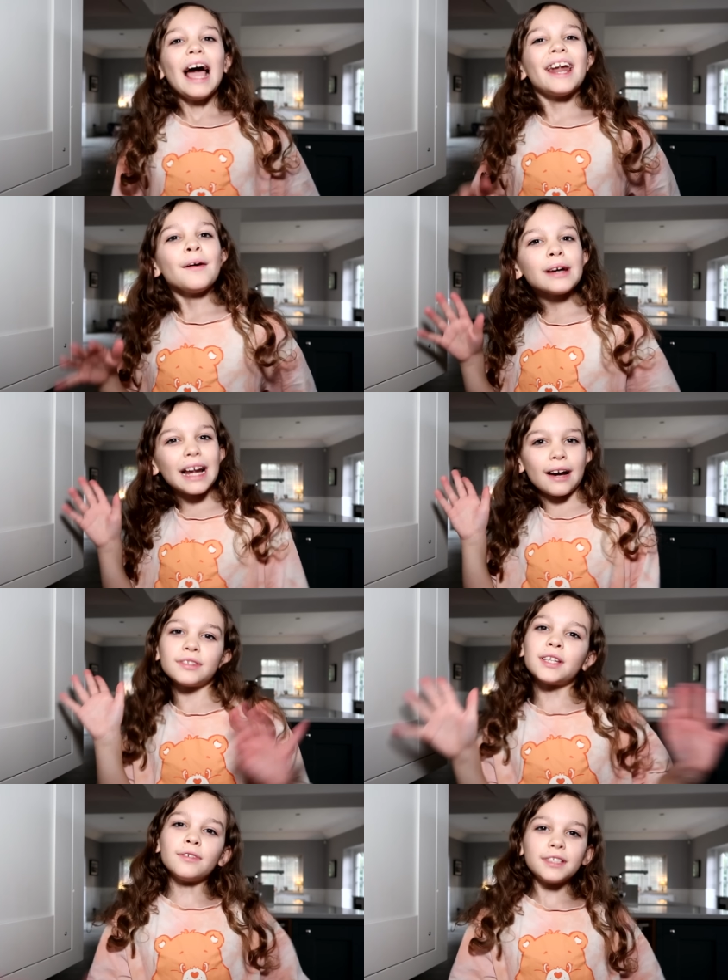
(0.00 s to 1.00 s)
and I'm gonna
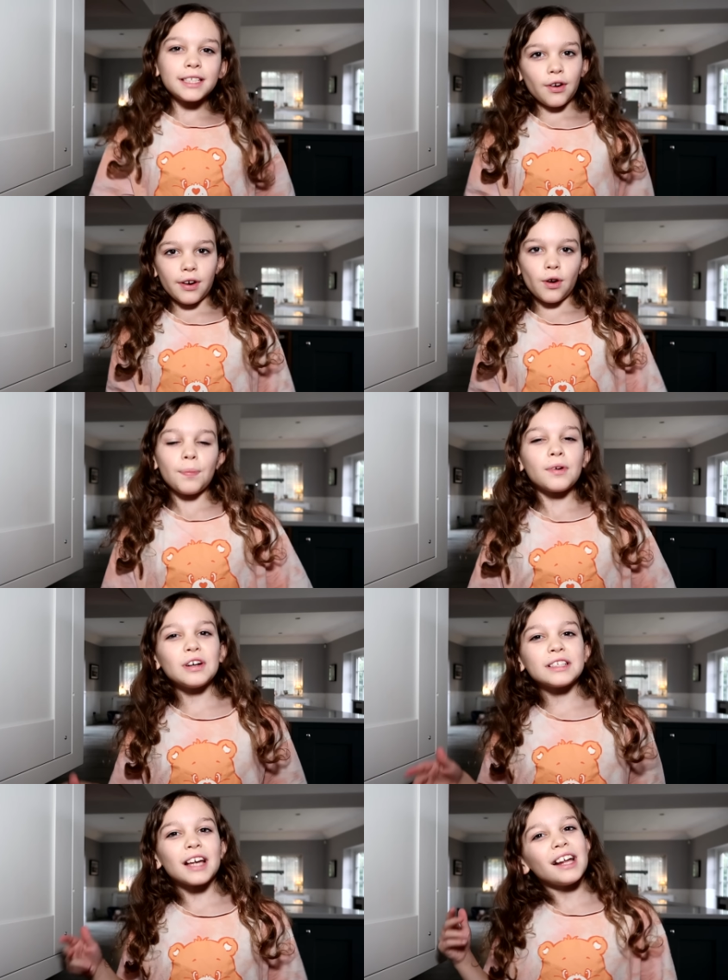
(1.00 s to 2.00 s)
have some cereal
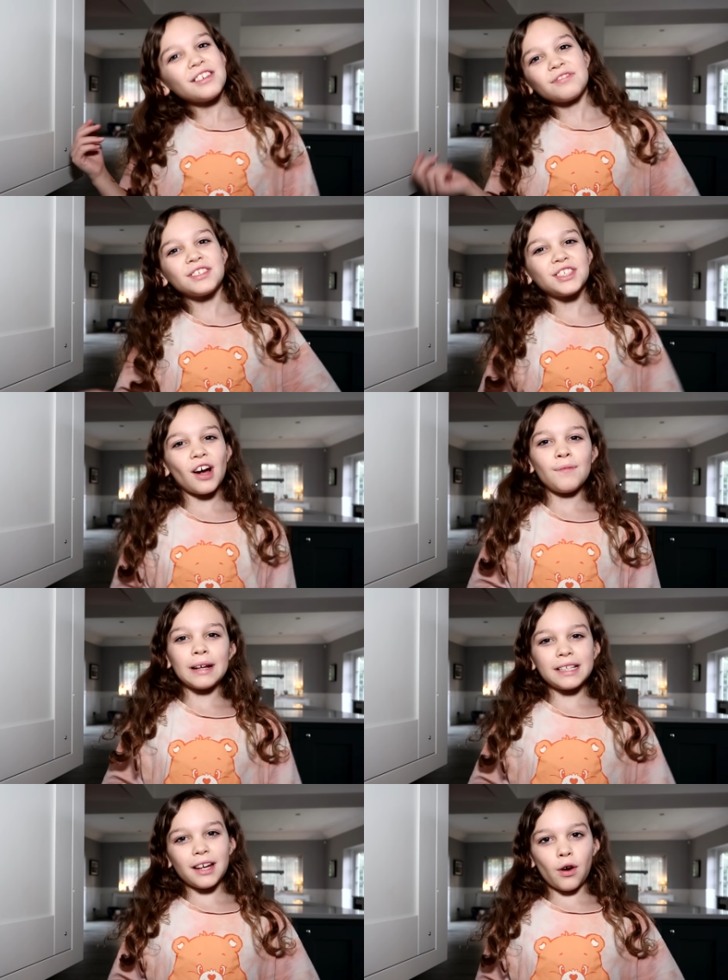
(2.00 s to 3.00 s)
because I love to start
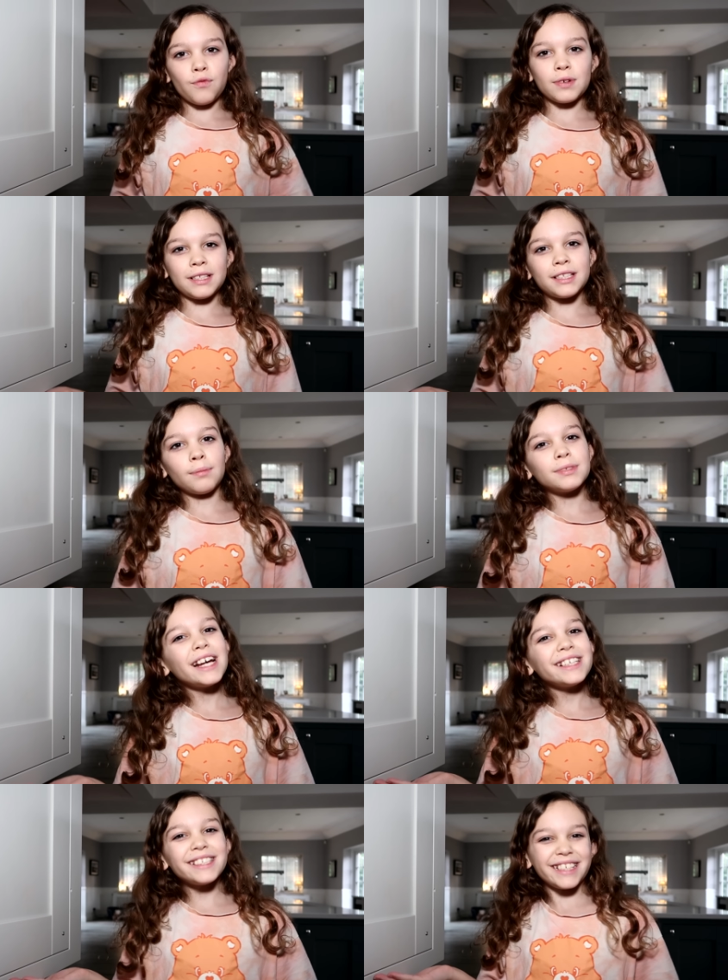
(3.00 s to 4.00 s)
my day off with some
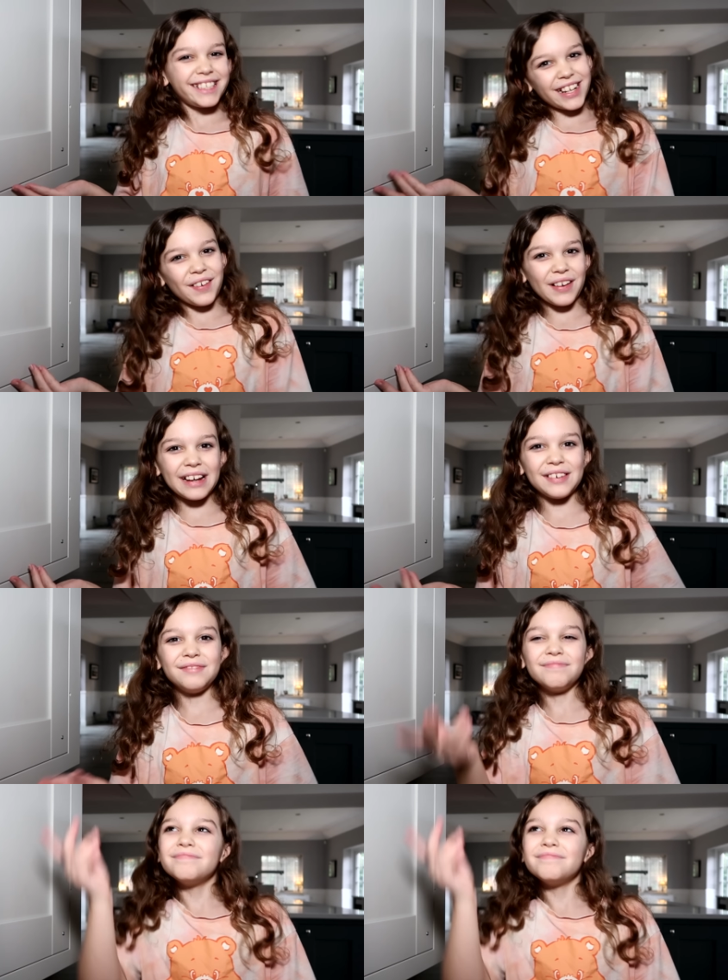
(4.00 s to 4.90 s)
tasty cereal.